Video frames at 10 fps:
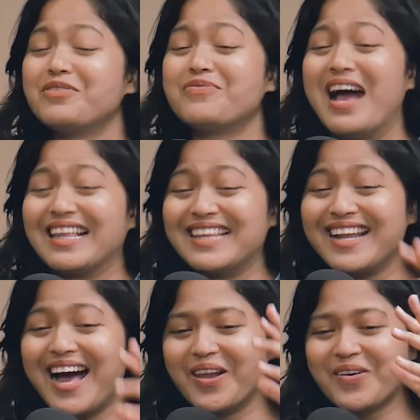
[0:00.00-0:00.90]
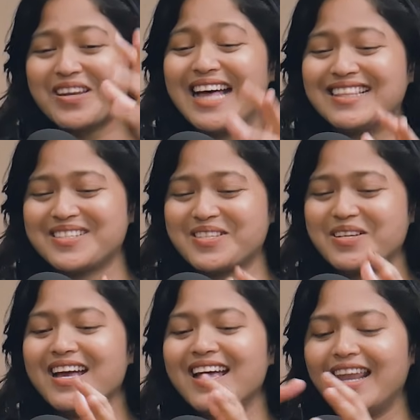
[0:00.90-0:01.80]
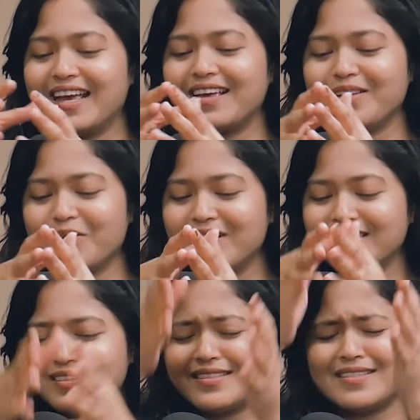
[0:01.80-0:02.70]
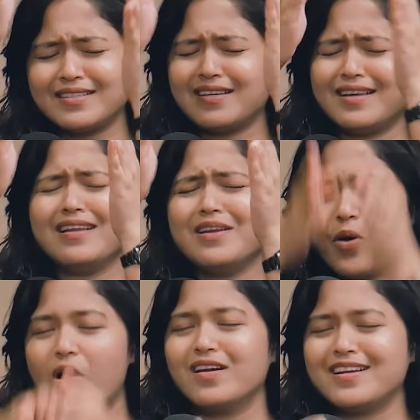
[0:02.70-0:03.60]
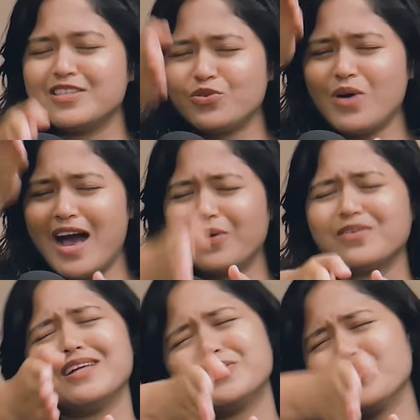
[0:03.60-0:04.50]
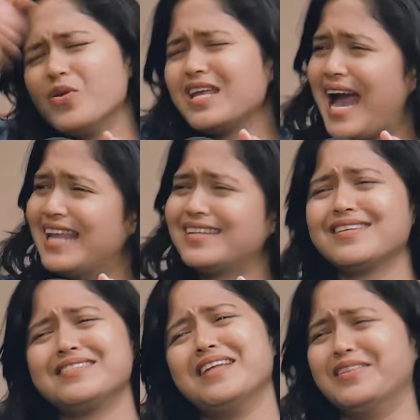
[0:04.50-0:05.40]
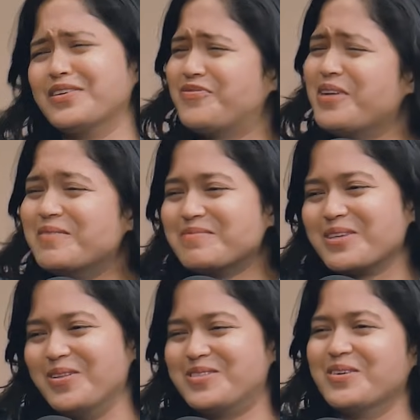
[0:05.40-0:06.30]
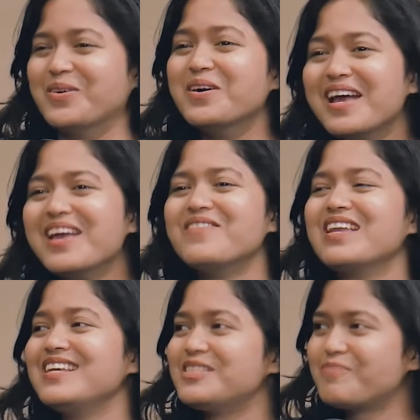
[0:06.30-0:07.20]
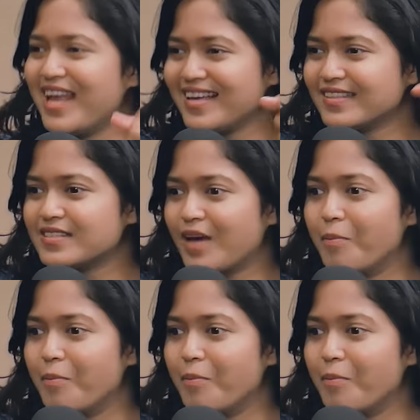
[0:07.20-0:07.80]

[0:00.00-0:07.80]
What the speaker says: love the fact that Alok Nath is like, this is in contrast to Alok Nath's own characters in other films also, where he's playing this